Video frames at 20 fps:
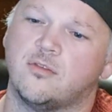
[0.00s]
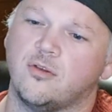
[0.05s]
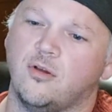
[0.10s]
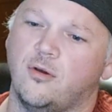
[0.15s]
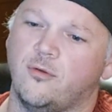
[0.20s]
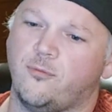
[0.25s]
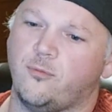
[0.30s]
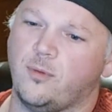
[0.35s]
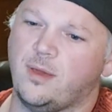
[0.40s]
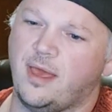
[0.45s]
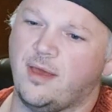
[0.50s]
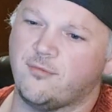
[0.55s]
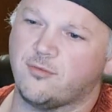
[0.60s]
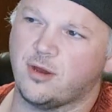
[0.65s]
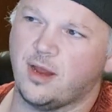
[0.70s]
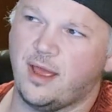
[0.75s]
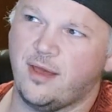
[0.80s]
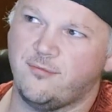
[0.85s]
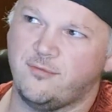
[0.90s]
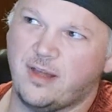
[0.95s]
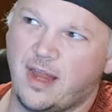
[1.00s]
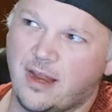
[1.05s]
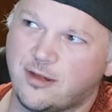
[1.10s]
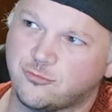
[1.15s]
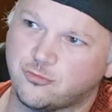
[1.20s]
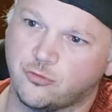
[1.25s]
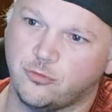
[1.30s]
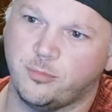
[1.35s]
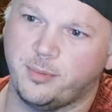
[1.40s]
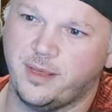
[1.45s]
So if we ever have
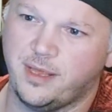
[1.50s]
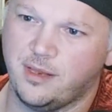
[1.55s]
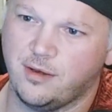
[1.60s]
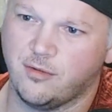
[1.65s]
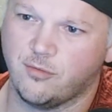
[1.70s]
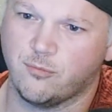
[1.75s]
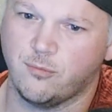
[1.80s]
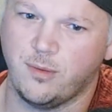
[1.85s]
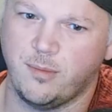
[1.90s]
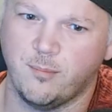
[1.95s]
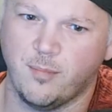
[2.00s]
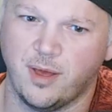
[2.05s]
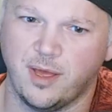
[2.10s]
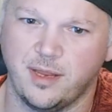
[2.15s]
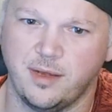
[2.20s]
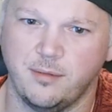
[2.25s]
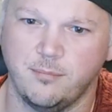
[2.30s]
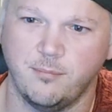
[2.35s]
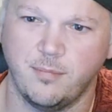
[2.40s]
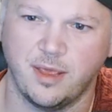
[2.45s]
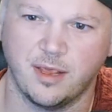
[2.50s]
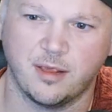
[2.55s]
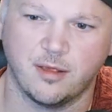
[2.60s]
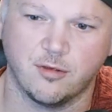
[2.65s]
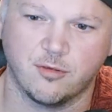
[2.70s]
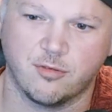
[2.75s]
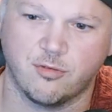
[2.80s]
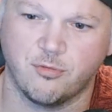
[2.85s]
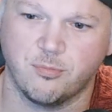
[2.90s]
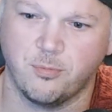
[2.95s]
natural beans, we might
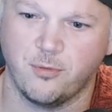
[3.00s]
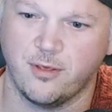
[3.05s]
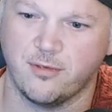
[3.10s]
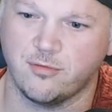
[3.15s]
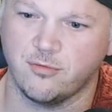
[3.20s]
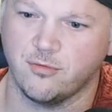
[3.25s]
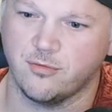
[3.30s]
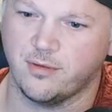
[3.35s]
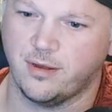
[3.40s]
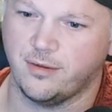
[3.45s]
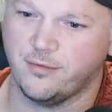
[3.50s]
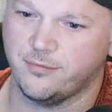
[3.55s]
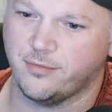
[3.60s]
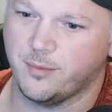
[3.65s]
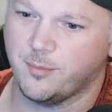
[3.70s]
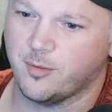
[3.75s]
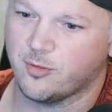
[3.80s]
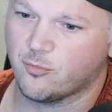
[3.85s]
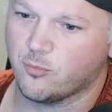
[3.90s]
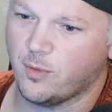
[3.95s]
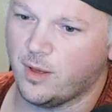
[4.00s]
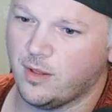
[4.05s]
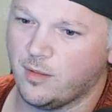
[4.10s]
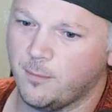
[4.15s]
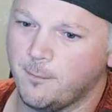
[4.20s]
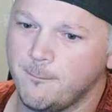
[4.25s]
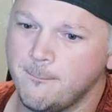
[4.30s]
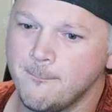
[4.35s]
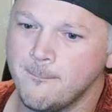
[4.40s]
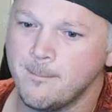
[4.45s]
make espressos out of them as
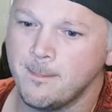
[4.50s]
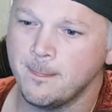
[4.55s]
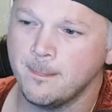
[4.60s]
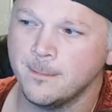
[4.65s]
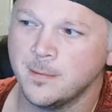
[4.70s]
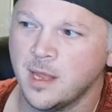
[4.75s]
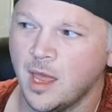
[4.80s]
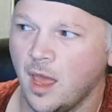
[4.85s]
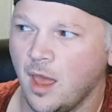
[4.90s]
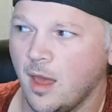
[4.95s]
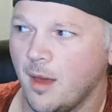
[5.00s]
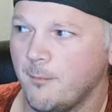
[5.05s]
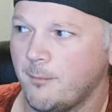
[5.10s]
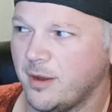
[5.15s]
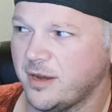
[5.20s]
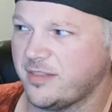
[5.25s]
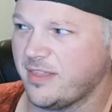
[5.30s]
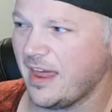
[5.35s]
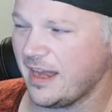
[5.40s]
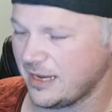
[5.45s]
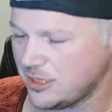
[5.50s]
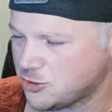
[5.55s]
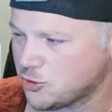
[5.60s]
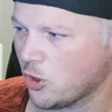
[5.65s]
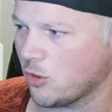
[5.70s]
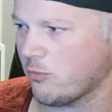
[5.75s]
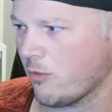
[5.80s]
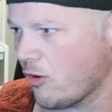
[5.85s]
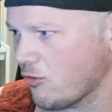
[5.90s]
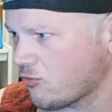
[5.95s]
well. But that is
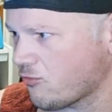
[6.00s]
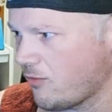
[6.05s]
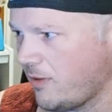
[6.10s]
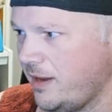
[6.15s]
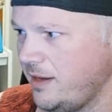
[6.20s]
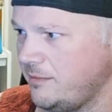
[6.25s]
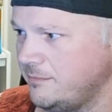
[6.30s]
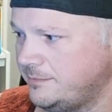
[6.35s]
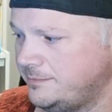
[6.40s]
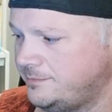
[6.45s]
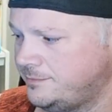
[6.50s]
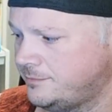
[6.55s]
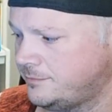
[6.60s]
your roast rate,